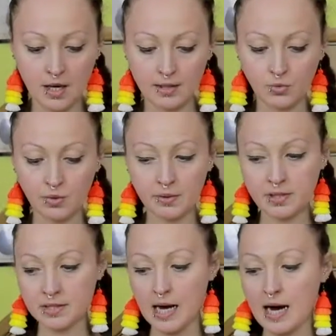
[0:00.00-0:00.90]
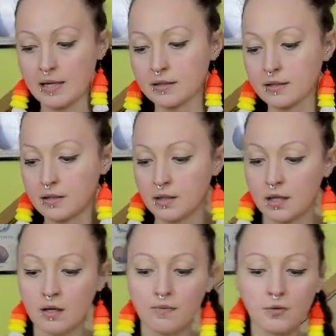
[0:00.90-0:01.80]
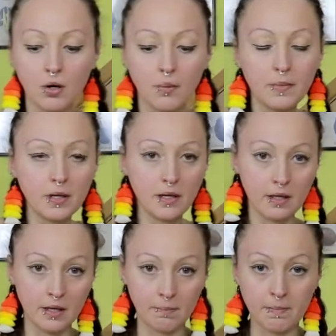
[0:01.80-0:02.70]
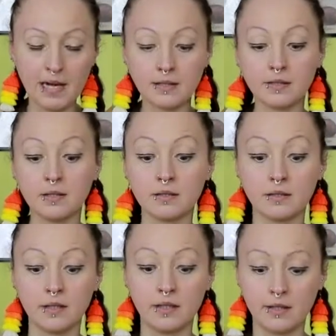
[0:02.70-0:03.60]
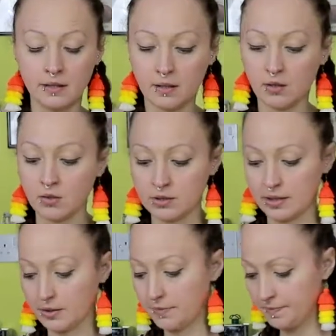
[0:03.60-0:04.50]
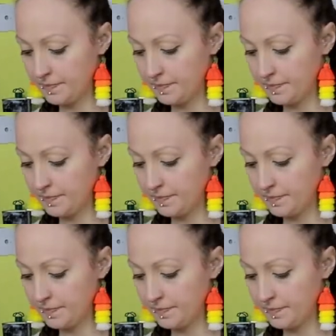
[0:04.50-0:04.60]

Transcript: and we will start from melting the coconut.